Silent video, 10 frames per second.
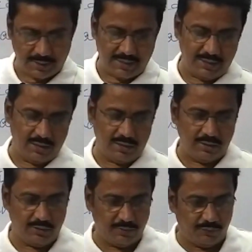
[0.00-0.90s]
Indian
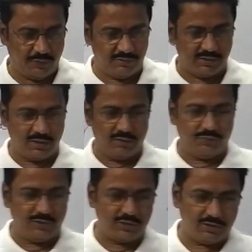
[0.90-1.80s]
physical
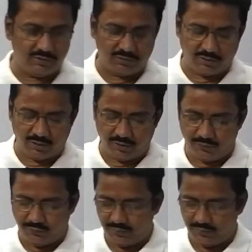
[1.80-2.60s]
features of